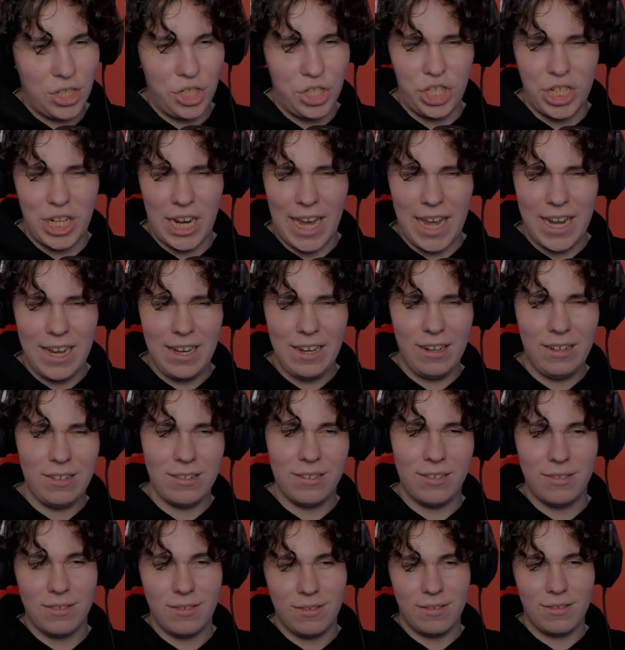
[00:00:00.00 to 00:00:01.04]
Jen?
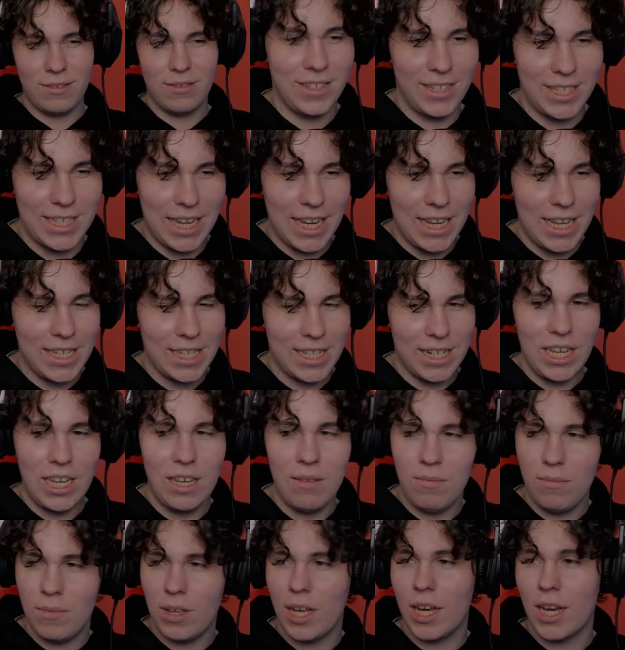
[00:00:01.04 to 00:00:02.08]
Is that his
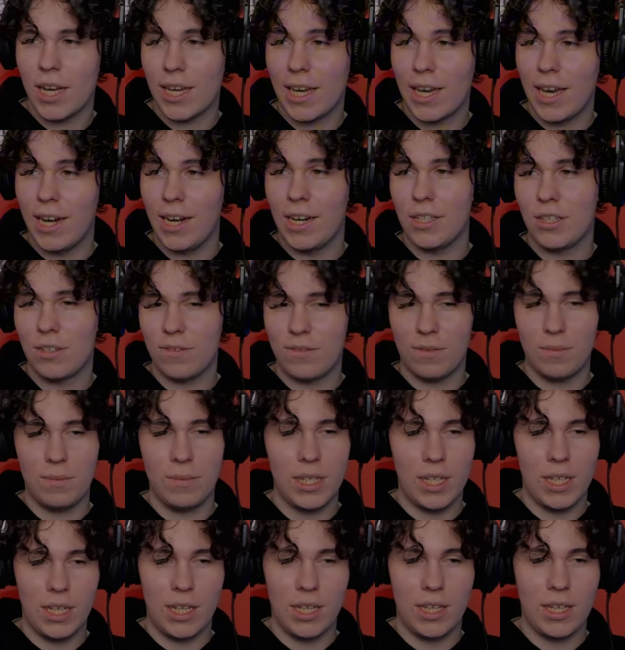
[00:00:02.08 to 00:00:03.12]
name? A character from
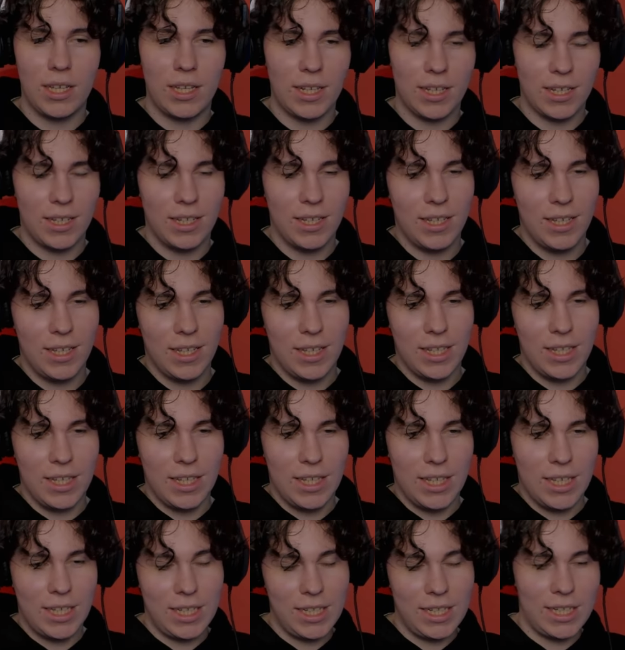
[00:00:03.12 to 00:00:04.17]
League.
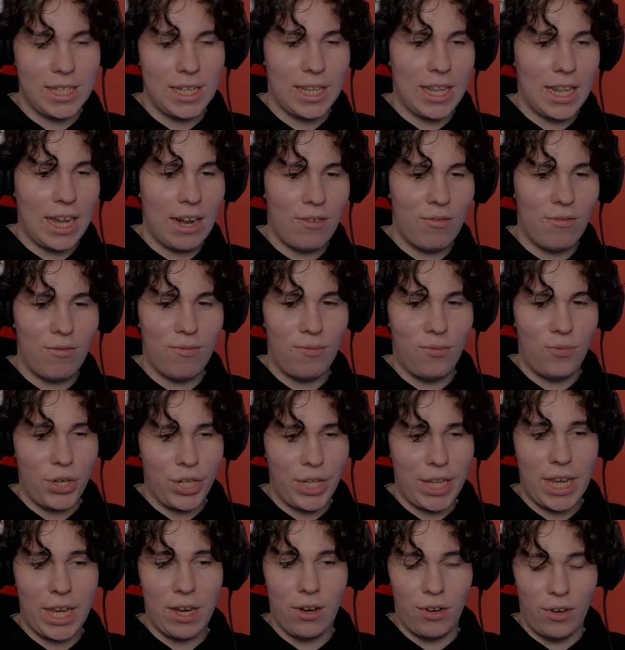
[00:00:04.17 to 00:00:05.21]
He's in that
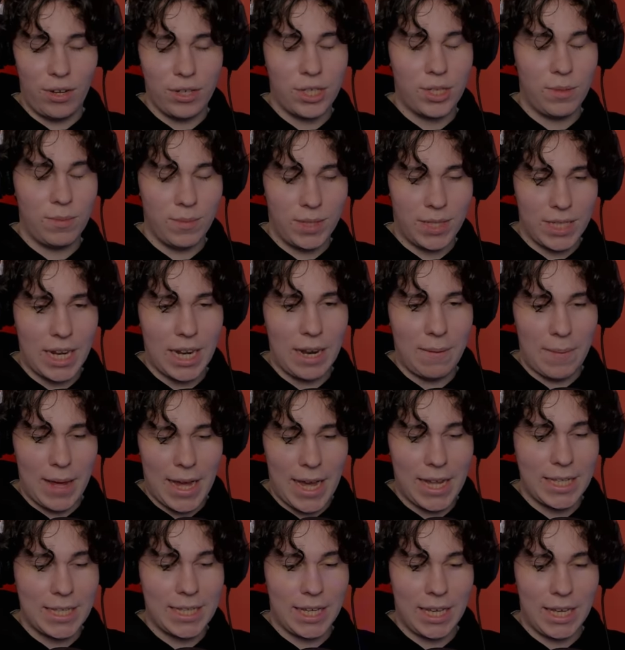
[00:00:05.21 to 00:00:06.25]
really awesome
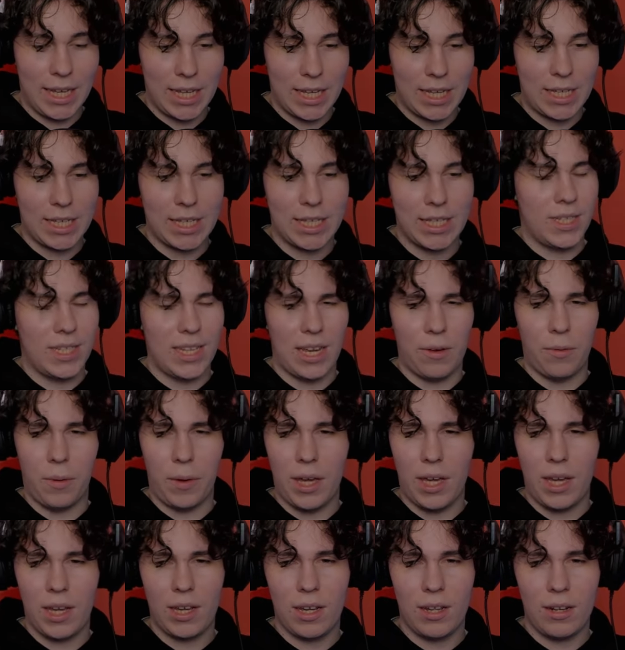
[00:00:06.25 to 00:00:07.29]
cinematic. Is it
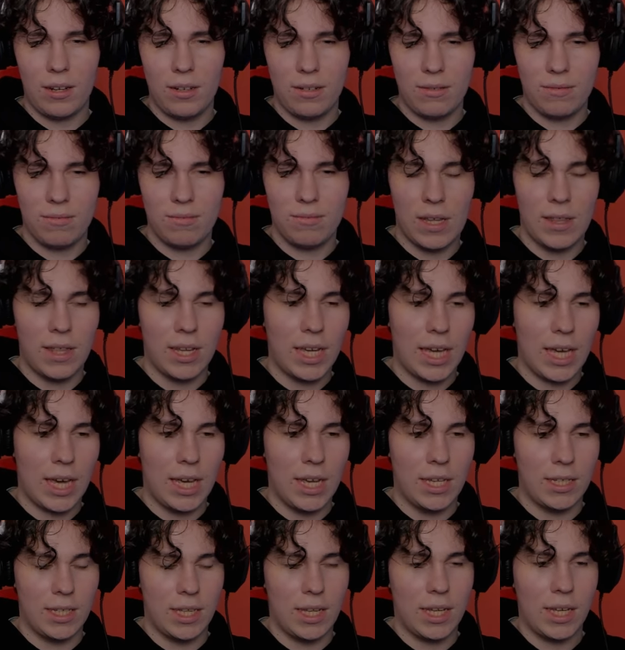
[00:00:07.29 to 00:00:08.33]
Awaken? I think it
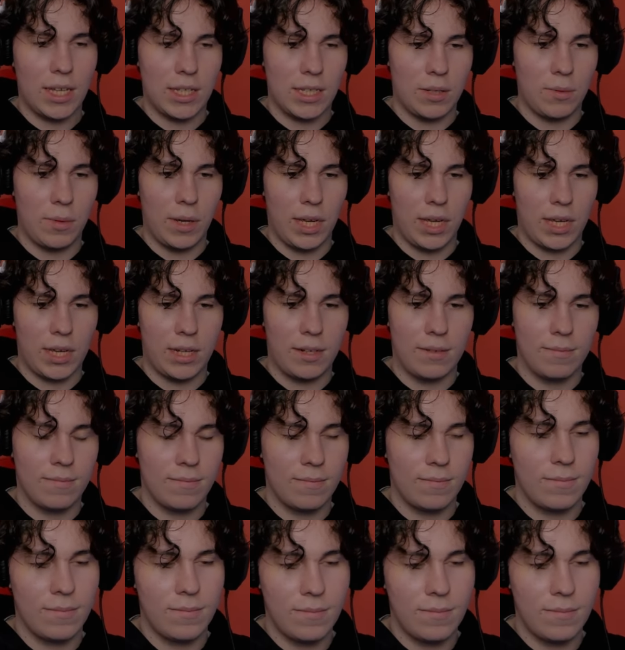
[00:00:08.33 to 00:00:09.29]
is. I think it's Awaken.